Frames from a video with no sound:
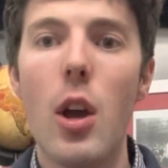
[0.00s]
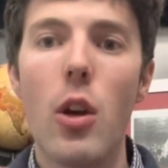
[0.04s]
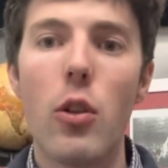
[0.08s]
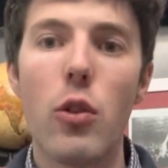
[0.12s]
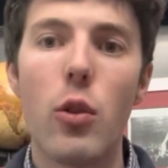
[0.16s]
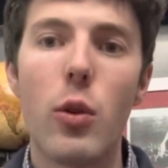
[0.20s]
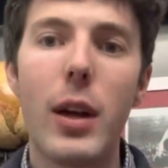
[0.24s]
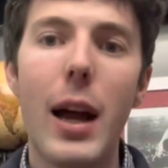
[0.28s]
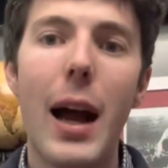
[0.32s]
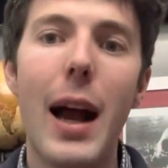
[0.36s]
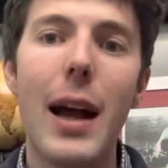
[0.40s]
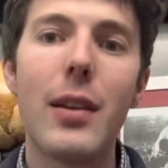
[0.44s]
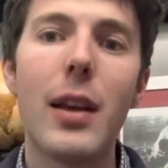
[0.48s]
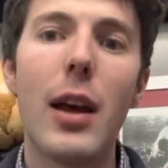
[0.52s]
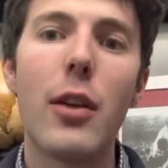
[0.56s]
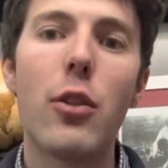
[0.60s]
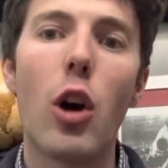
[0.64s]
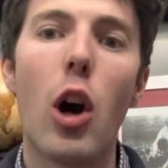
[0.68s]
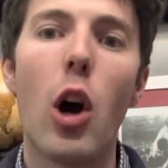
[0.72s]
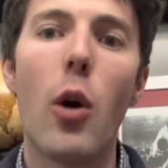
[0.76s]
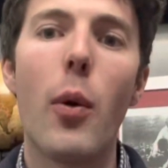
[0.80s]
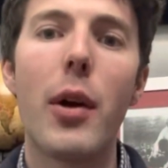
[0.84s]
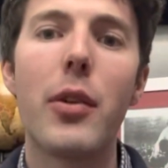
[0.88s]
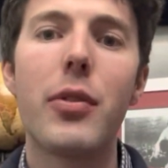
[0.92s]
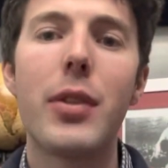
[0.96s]
So guys, as
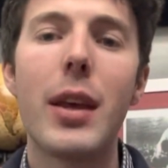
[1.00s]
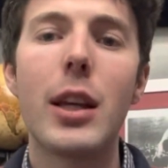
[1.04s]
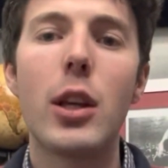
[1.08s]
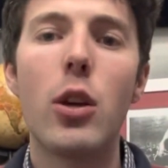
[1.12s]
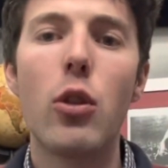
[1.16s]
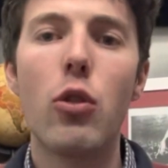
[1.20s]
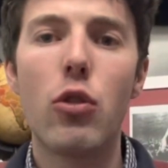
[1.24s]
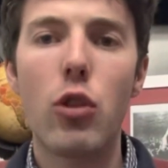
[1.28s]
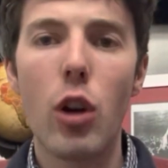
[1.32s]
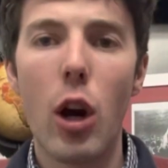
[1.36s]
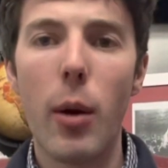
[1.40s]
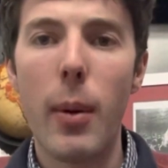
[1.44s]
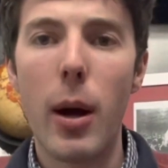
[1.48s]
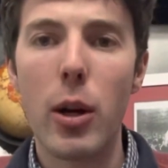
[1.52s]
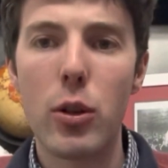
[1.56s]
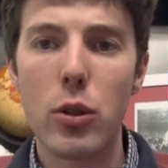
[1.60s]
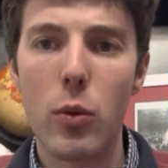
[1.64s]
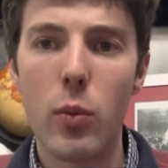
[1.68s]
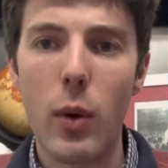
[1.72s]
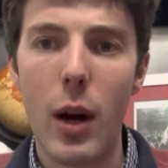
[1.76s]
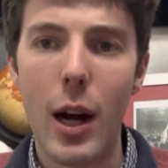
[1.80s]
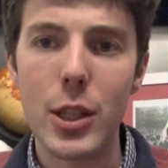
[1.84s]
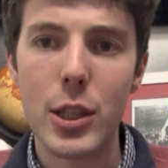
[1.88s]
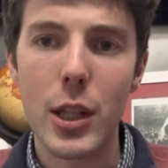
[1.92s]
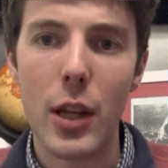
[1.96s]
always, thank you so much for
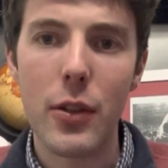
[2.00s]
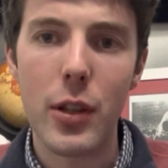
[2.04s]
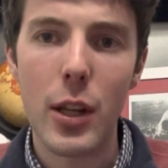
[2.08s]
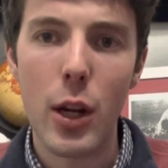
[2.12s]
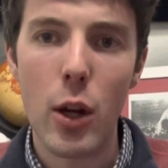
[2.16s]
watching us